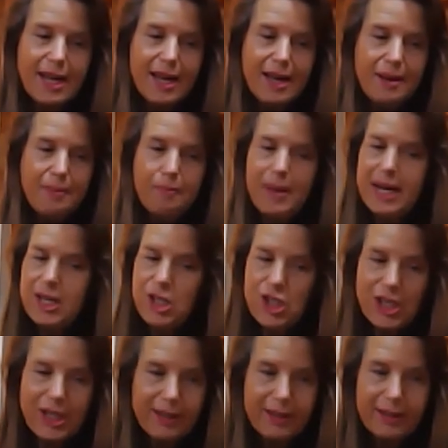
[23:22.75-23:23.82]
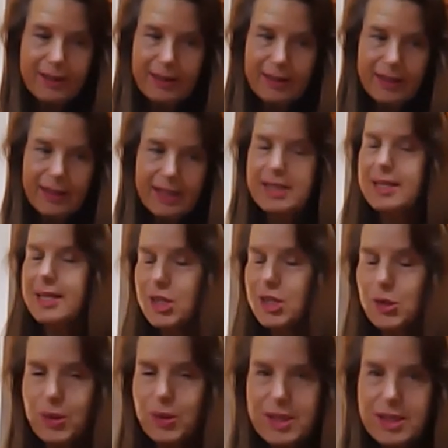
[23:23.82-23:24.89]
major international
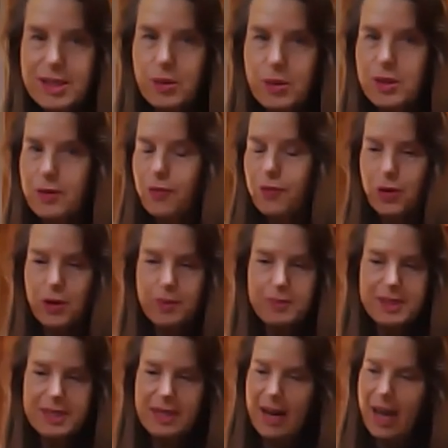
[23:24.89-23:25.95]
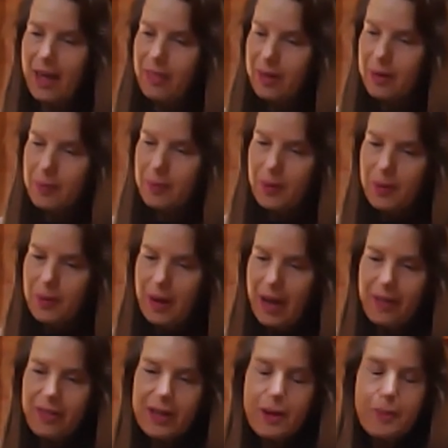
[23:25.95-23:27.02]
consulting firms and other
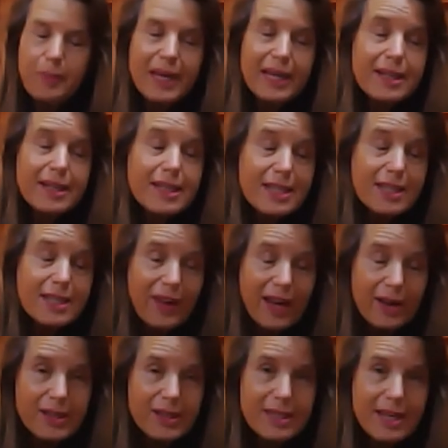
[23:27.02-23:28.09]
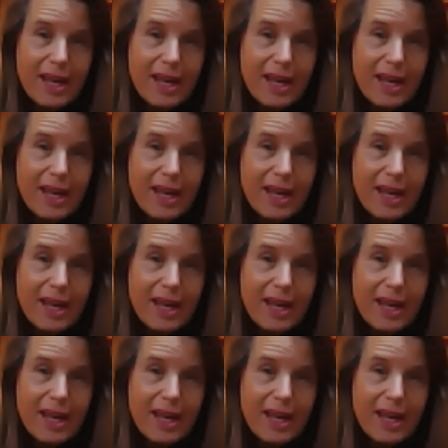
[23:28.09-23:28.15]
competitors of ours.